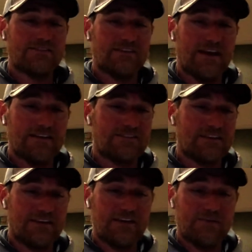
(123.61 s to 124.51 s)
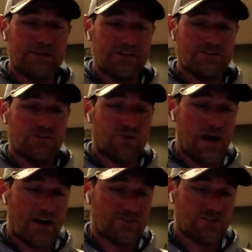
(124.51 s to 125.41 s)
And that's the key, because the
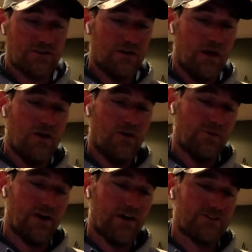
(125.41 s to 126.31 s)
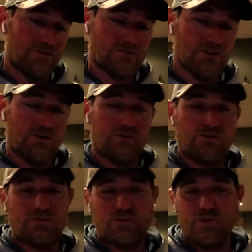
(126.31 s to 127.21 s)
rocks, when the ice goes out,
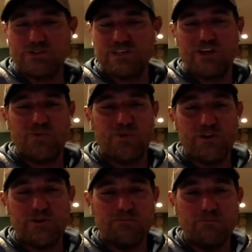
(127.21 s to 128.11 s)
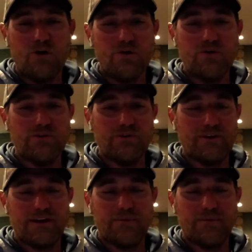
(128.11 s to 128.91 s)
grows like a weird mold, or not a